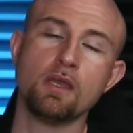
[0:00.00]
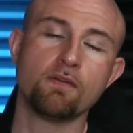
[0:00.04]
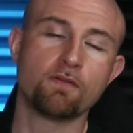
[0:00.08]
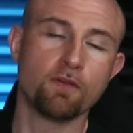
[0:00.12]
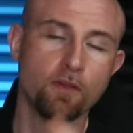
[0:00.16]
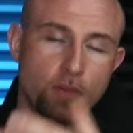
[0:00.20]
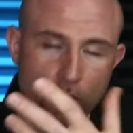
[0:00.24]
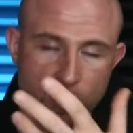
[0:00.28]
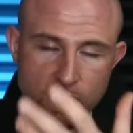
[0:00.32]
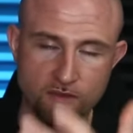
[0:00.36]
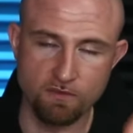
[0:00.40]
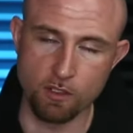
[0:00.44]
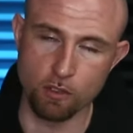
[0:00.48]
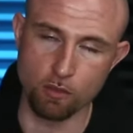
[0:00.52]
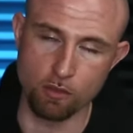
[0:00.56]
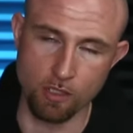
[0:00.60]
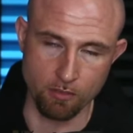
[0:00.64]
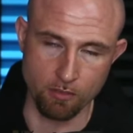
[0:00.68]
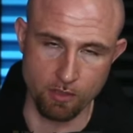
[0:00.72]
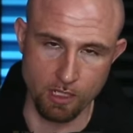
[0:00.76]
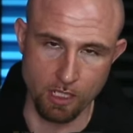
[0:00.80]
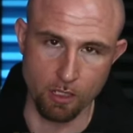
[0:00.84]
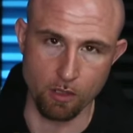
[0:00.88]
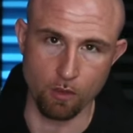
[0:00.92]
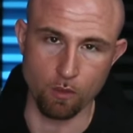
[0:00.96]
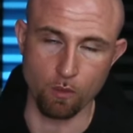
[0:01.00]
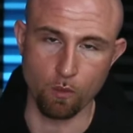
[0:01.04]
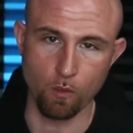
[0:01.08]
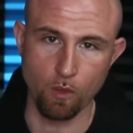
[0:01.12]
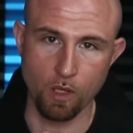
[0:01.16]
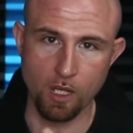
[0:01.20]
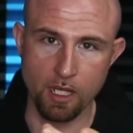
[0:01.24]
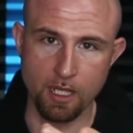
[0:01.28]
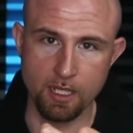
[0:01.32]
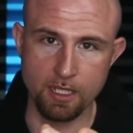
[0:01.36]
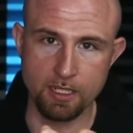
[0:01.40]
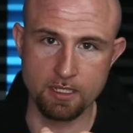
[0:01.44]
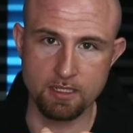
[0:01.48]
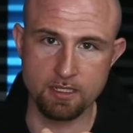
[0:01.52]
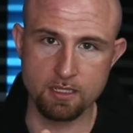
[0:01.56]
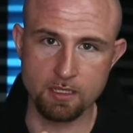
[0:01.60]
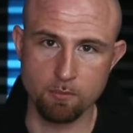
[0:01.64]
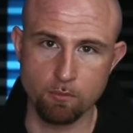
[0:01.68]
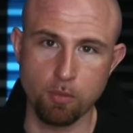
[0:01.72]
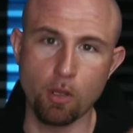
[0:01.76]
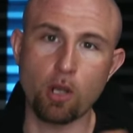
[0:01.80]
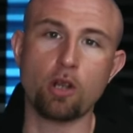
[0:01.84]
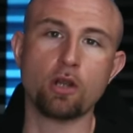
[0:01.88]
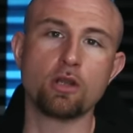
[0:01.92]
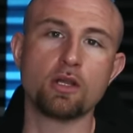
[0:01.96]
for those of you who know, was
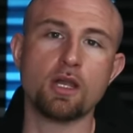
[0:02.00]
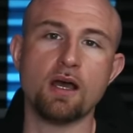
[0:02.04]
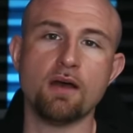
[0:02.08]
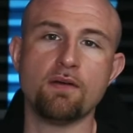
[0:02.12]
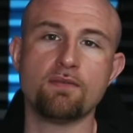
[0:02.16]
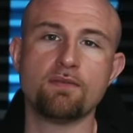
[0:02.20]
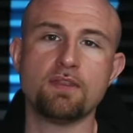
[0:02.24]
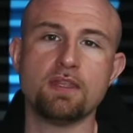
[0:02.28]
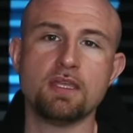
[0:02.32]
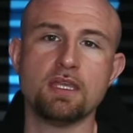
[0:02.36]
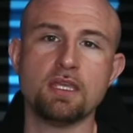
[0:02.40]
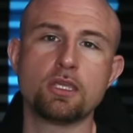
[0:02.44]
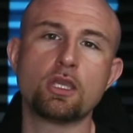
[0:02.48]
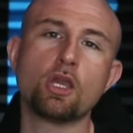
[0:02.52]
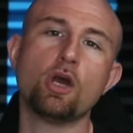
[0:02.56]
part of the